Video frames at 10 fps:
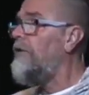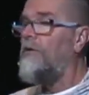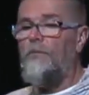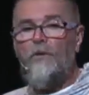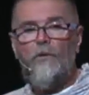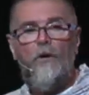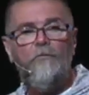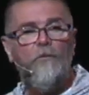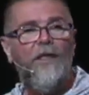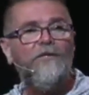are the pure in
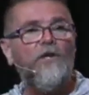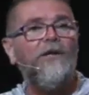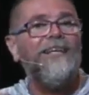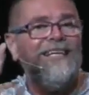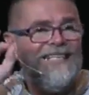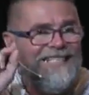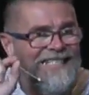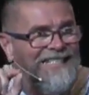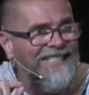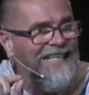heart, for they shall
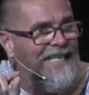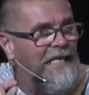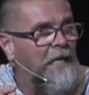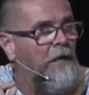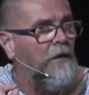see